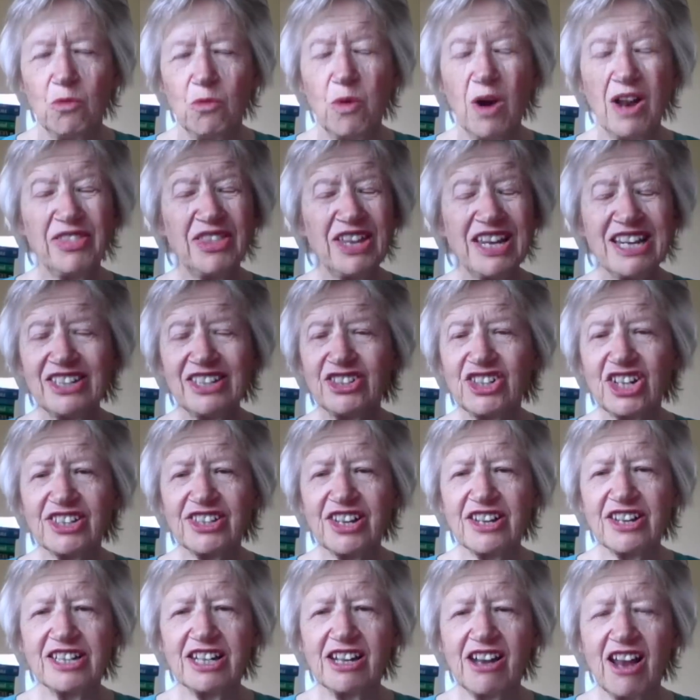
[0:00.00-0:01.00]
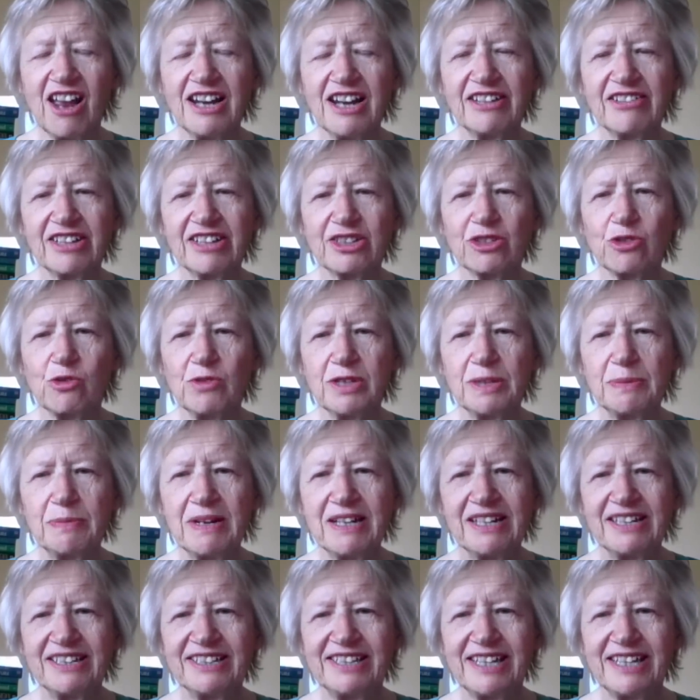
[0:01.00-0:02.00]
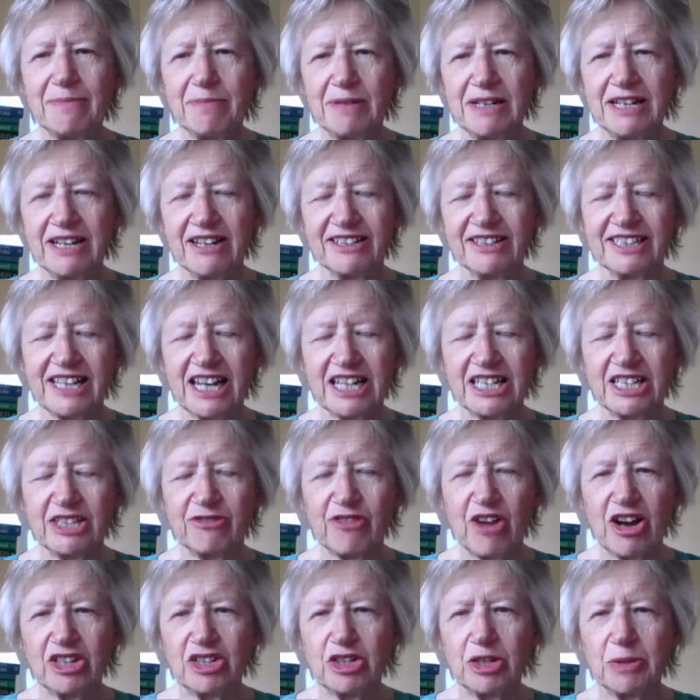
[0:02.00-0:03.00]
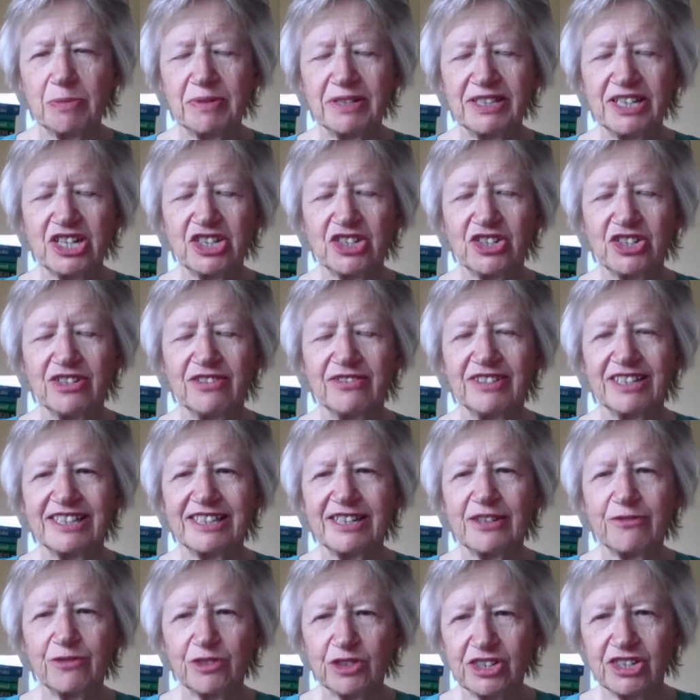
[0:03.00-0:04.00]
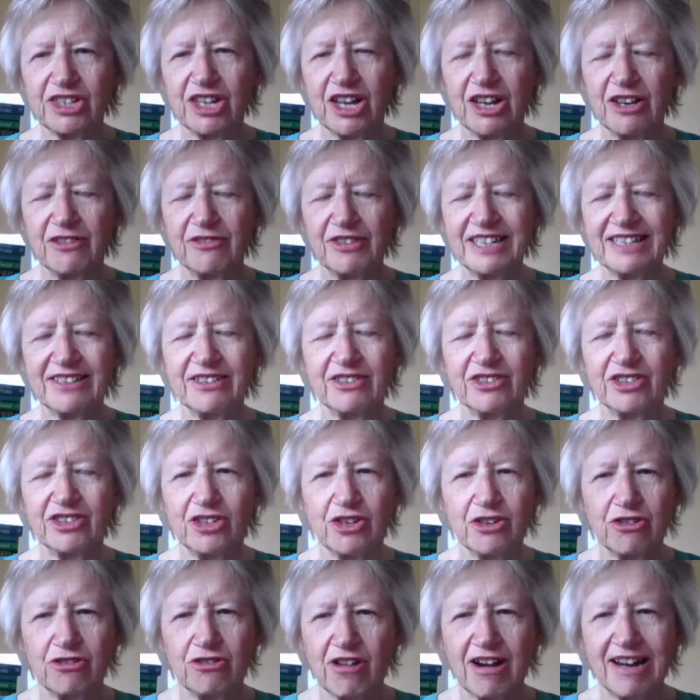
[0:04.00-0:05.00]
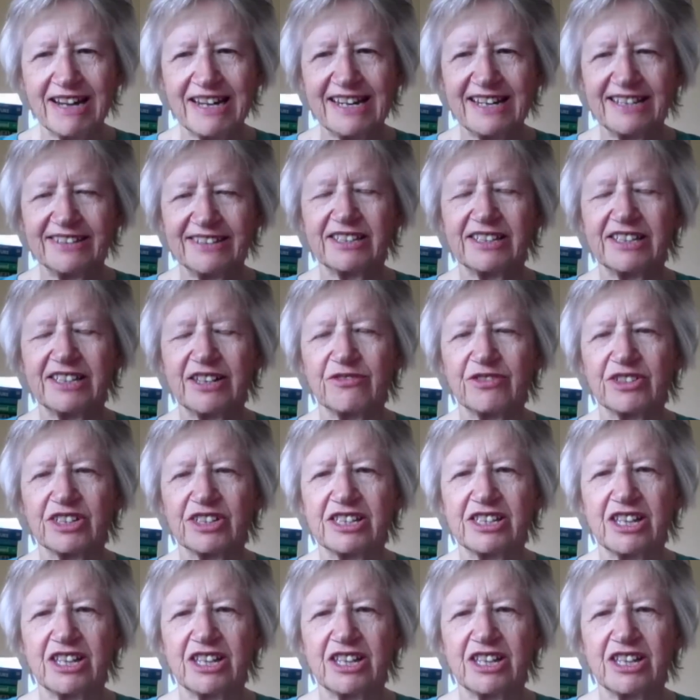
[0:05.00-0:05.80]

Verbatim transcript: Well, I think it's just underlining that it's always been a deeply unsatisfactory position. The civil service, and Sue Gray is a civil